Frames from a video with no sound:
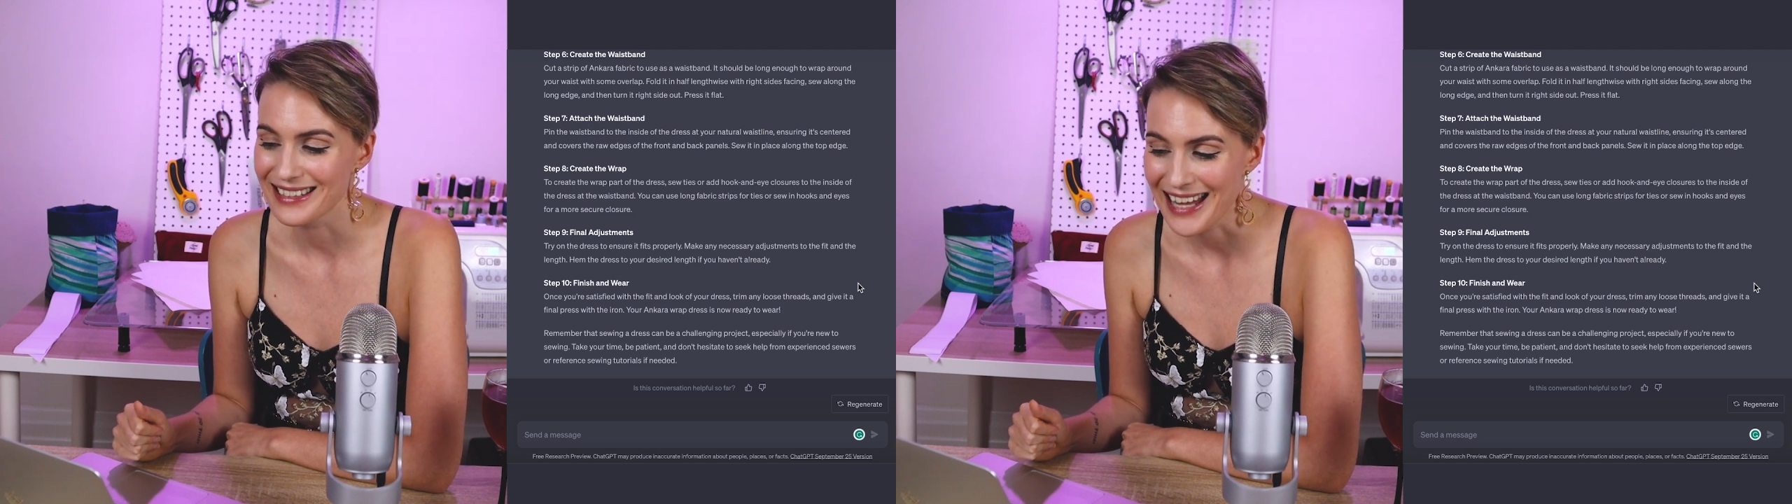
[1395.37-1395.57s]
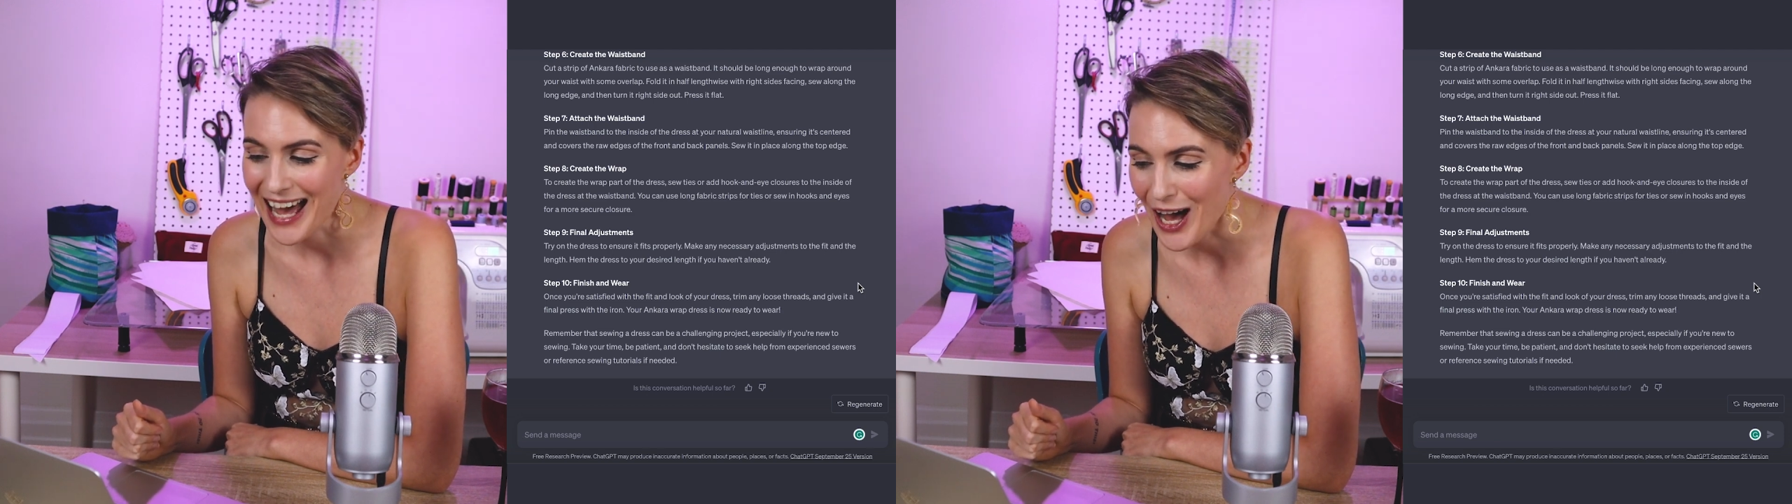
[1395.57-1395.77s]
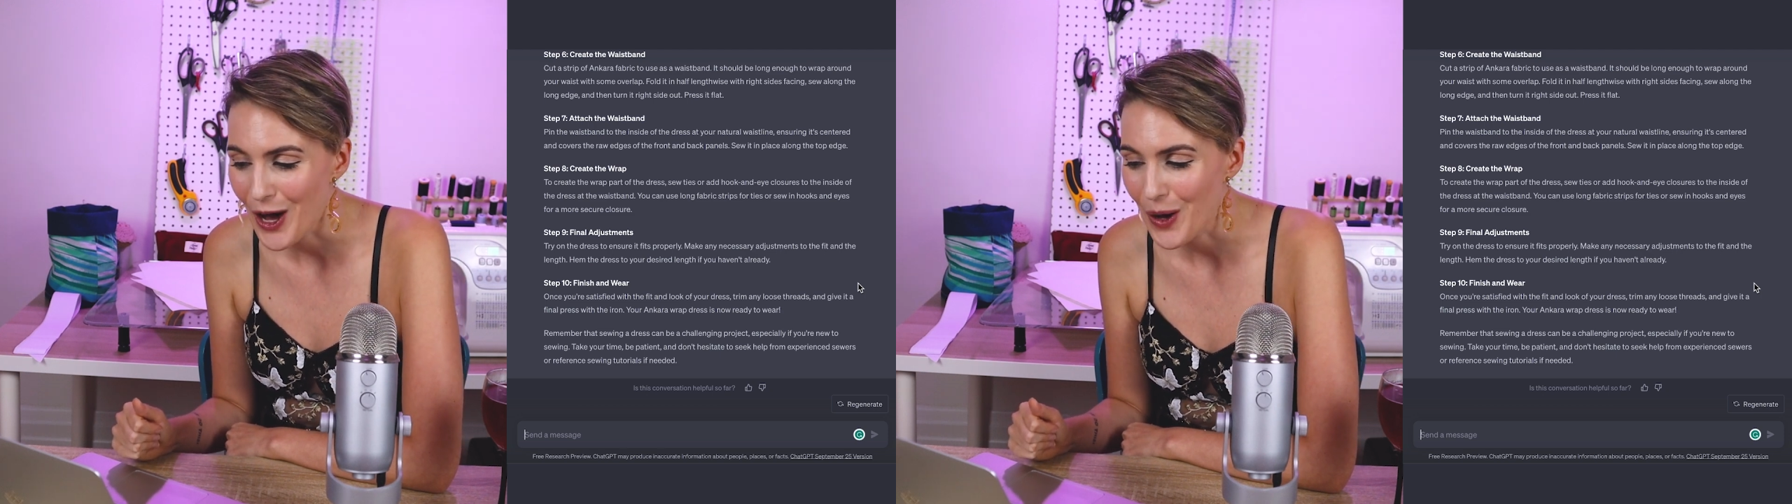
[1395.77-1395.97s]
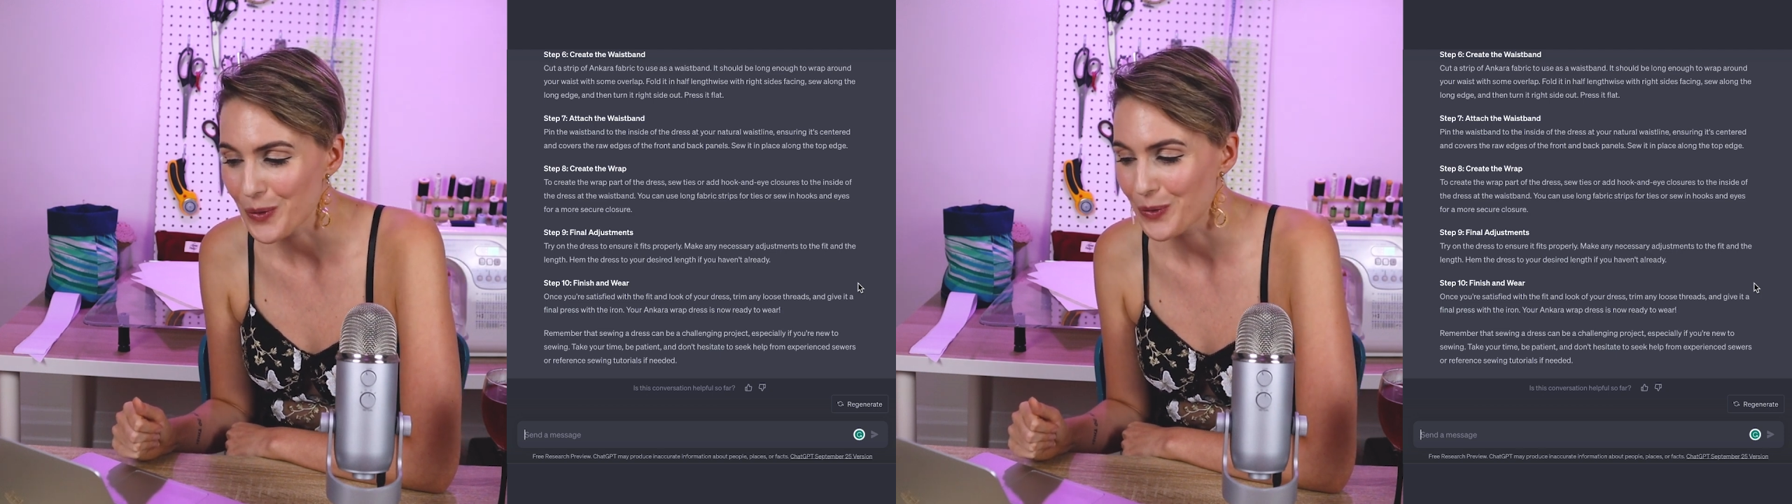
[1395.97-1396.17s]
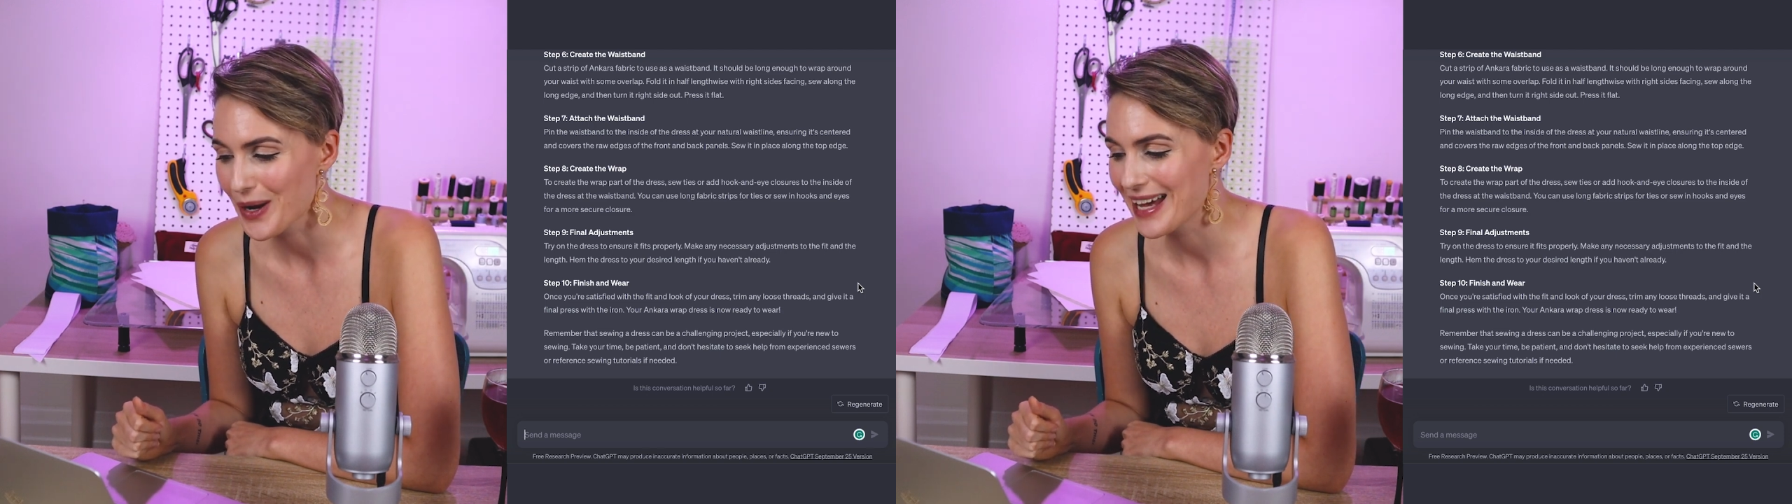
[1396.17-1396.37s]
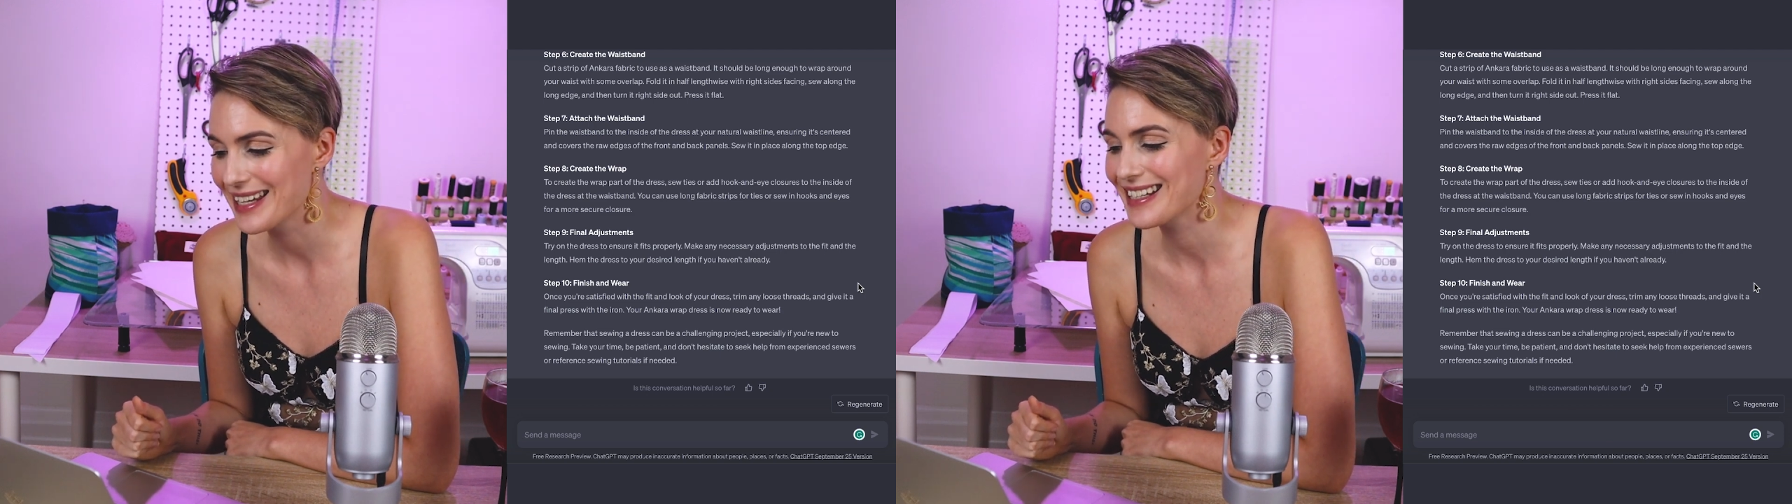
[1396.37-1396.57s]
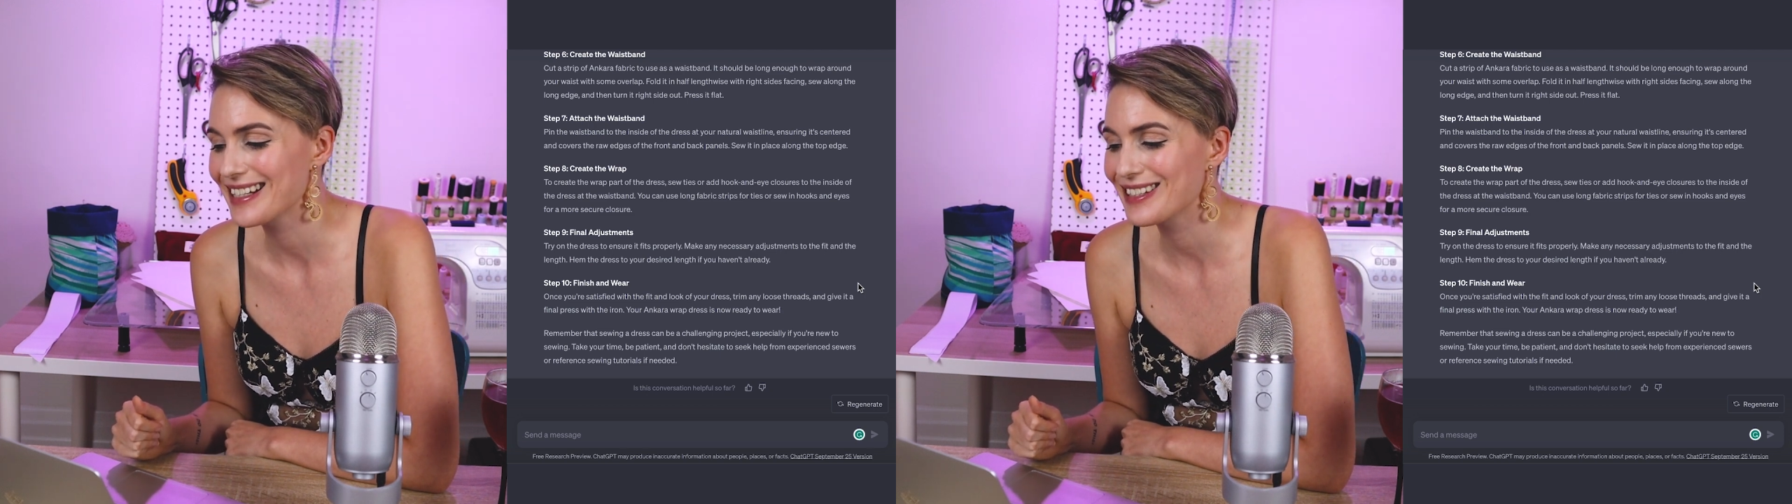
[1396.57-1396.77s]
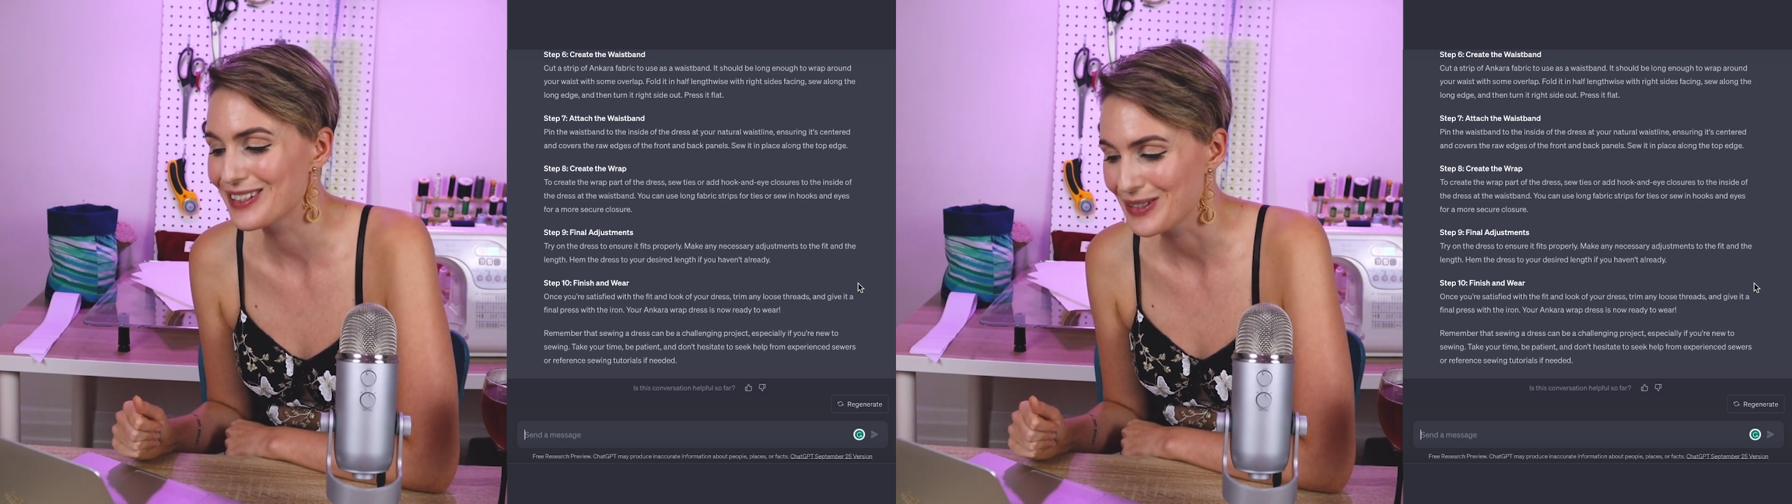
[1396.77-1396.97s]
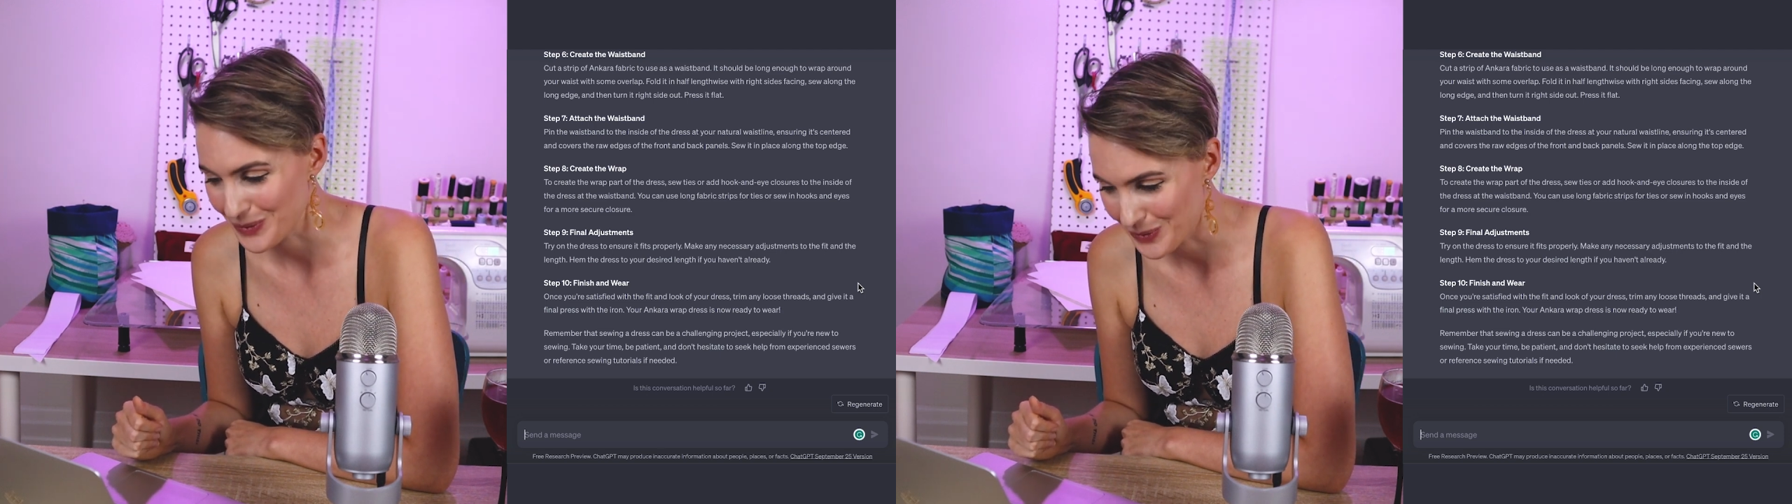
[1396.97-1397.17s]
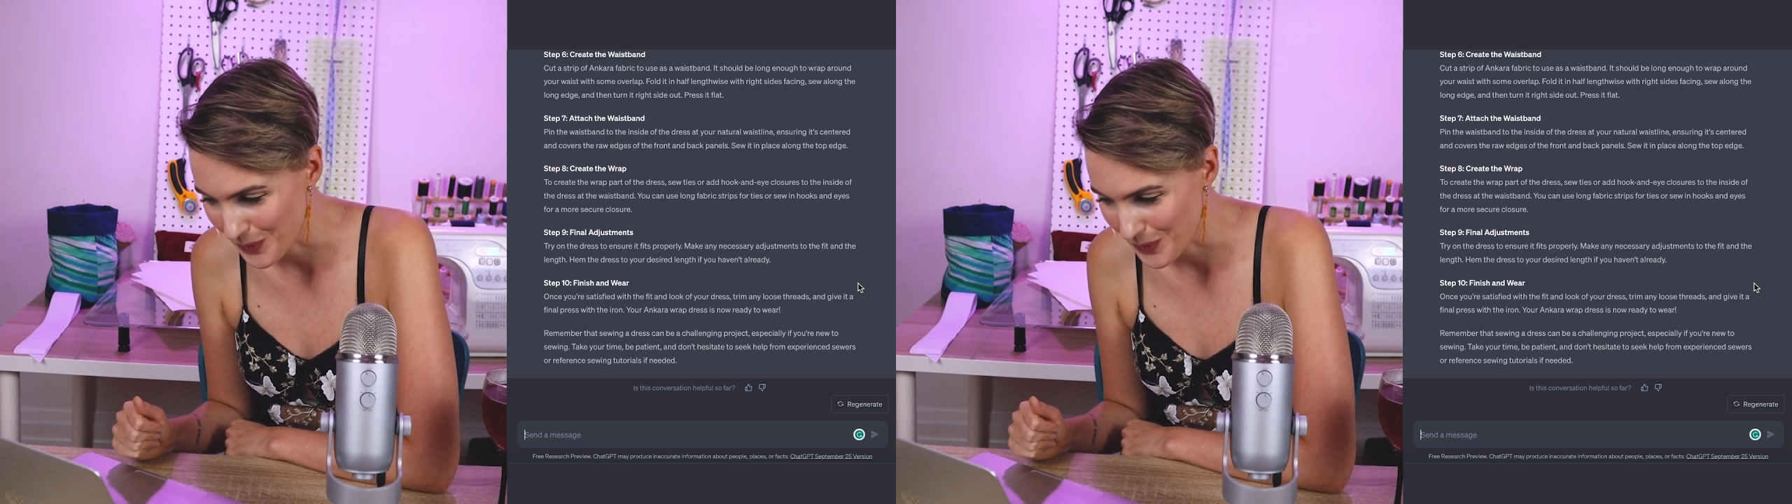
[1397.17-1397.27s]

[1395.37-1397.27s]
now ready to